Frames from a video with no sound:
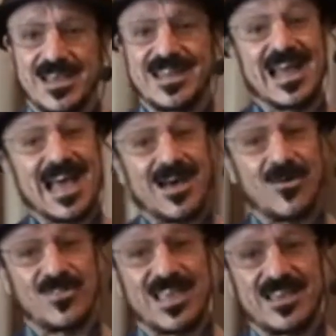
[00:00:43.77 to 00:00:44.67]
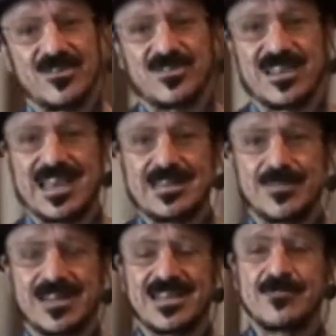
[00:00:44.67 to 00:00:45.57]
And now, thank you to
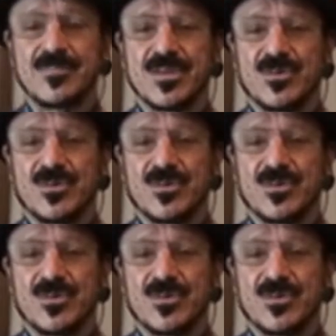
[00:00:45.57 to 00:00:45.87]
anybody